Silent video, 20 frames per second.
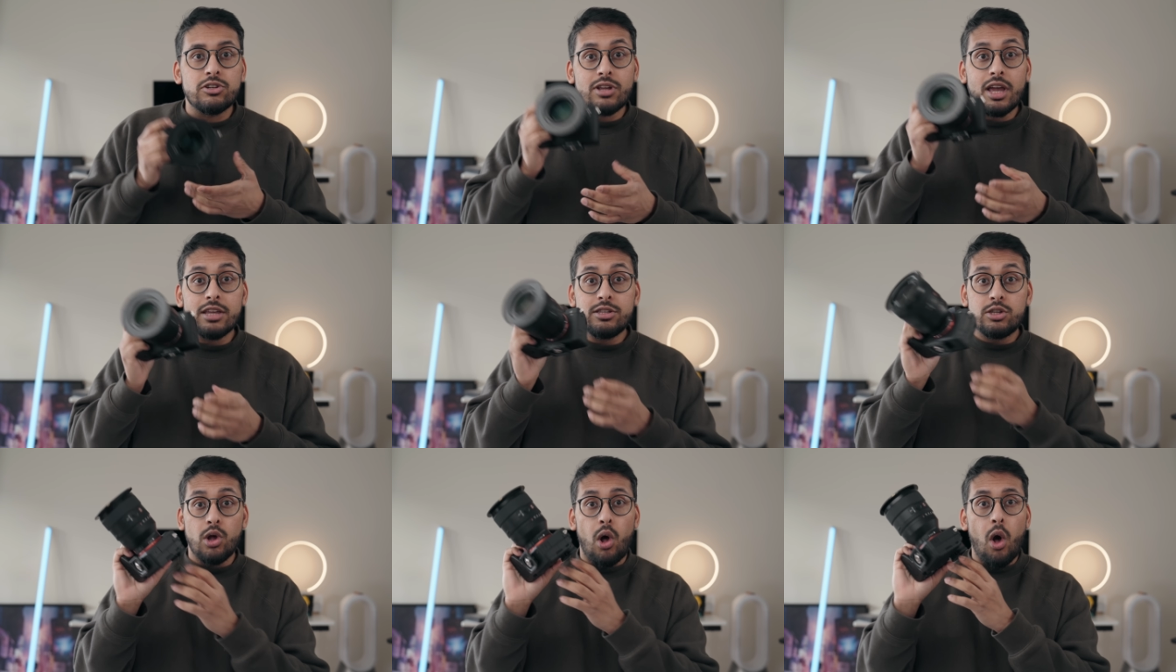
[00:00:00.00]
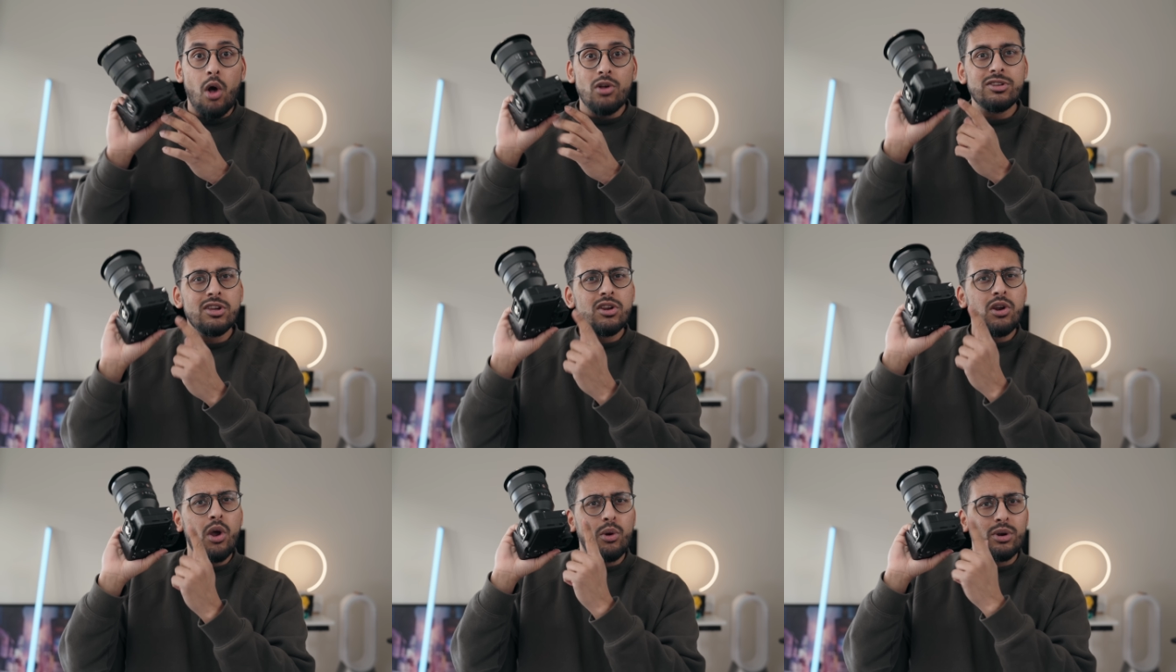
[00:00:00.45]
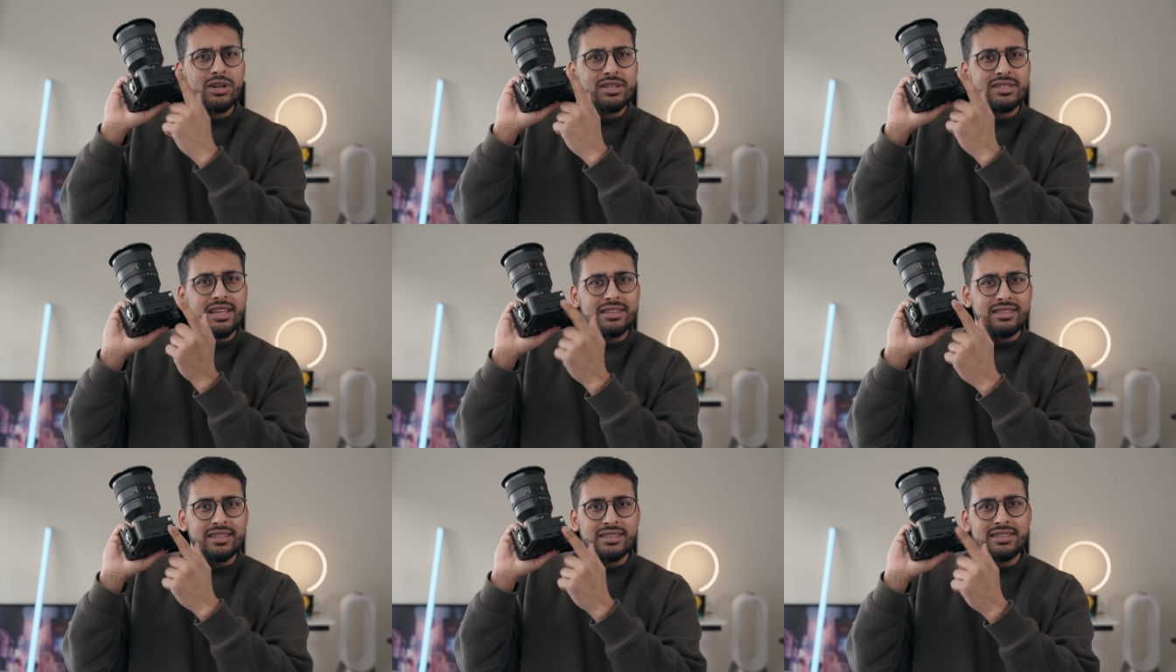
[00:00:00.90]
size, you'll also notice
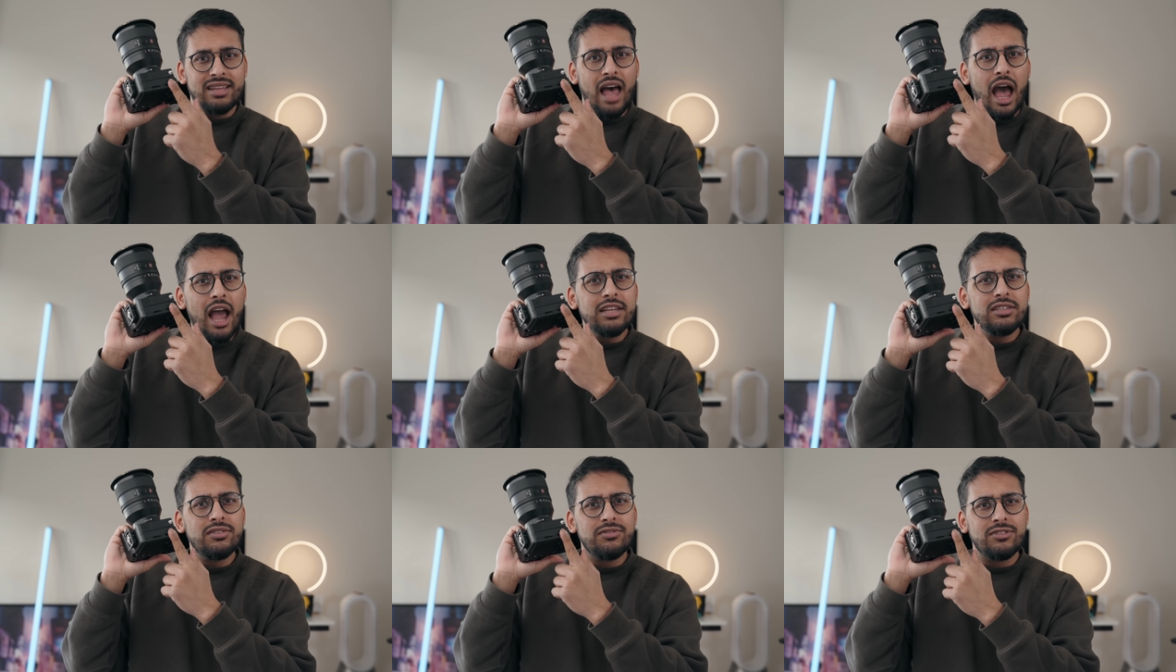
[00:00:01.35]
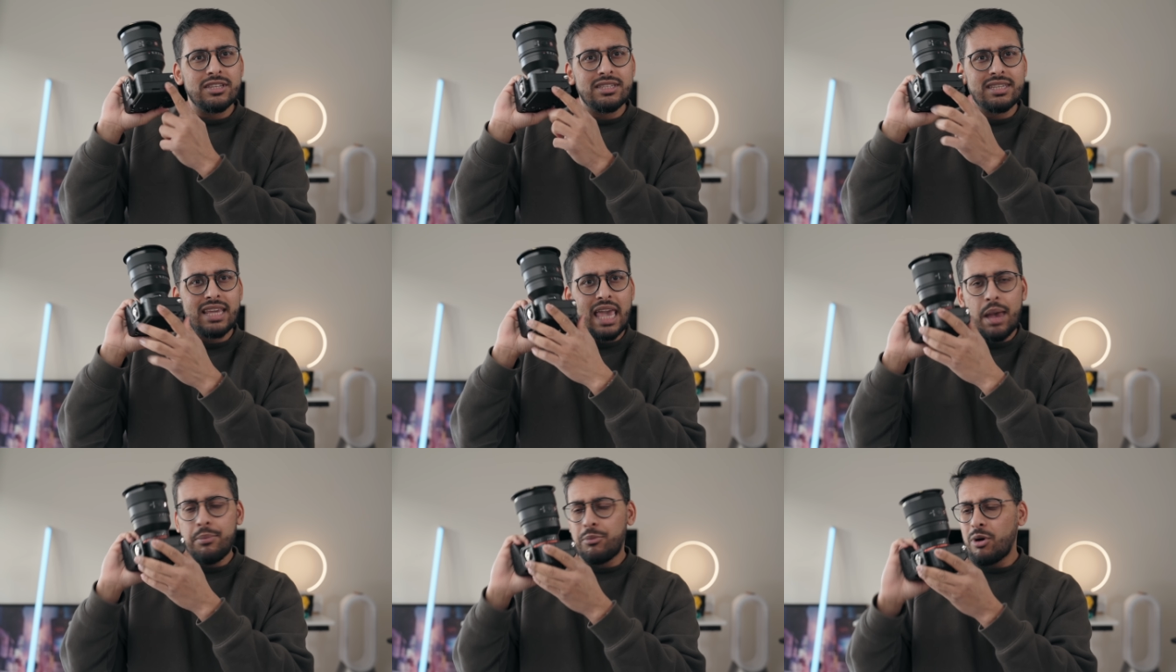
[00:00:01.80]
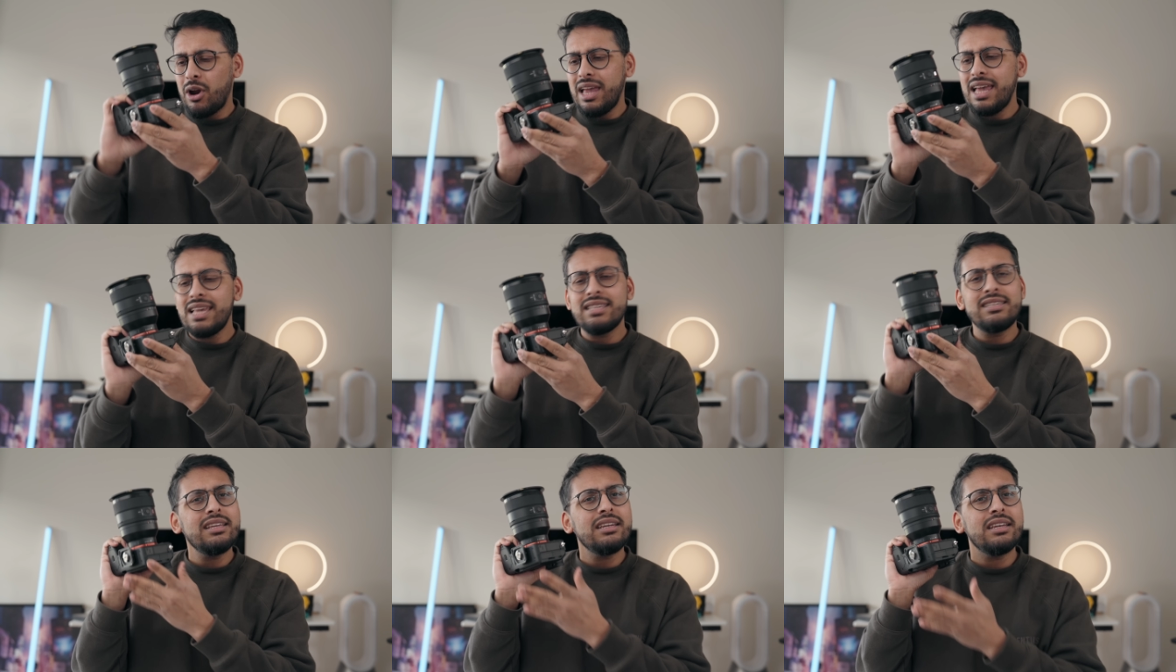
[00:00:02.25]
that the size of this camera
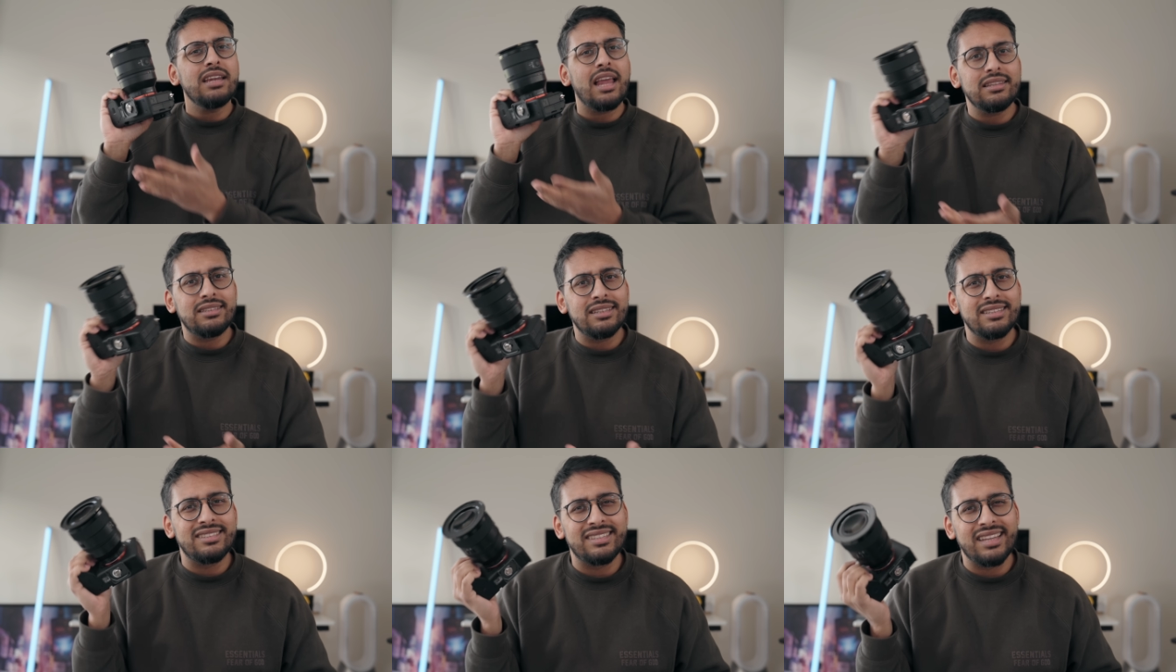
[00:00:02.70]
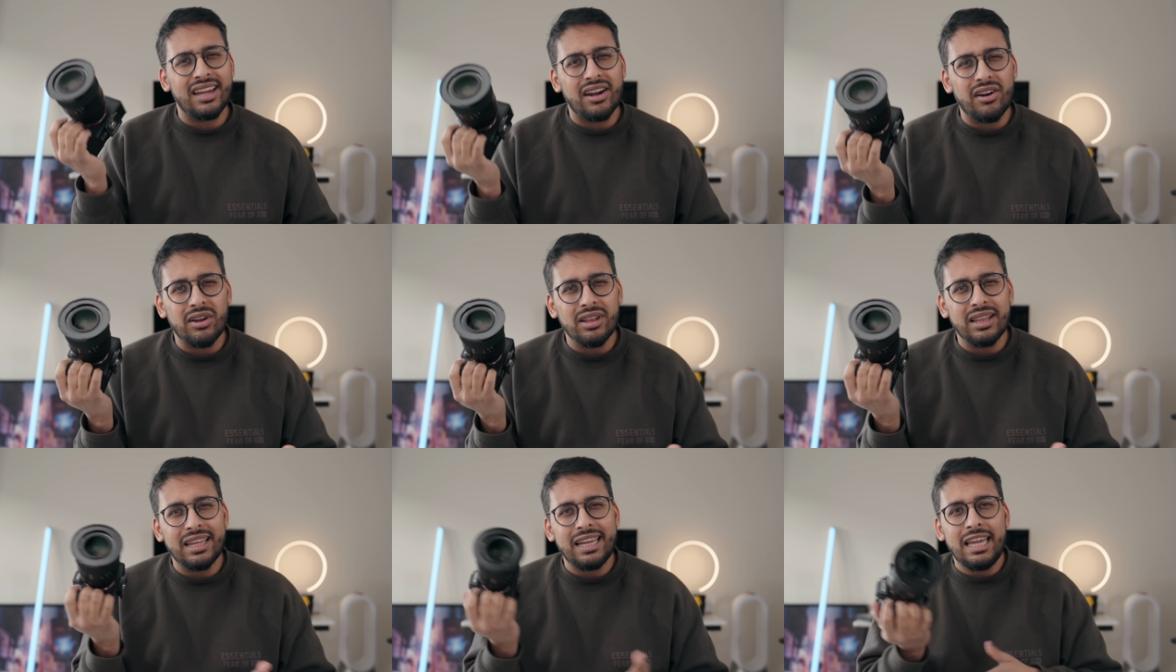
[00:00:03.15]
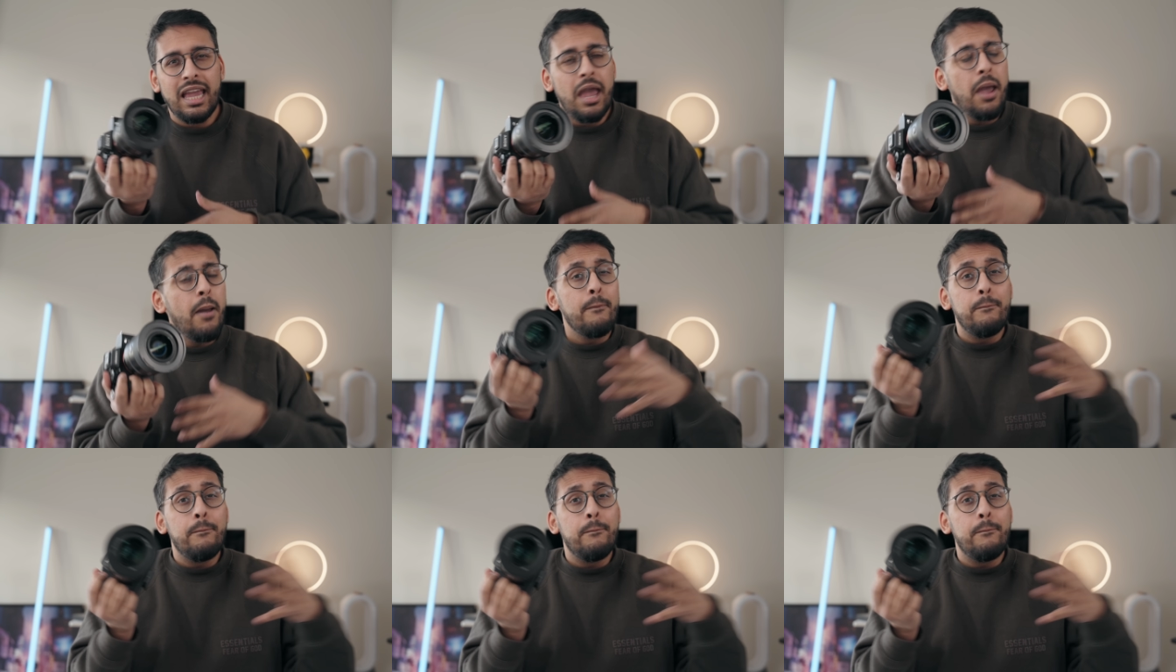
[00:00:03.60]
isn't necessarily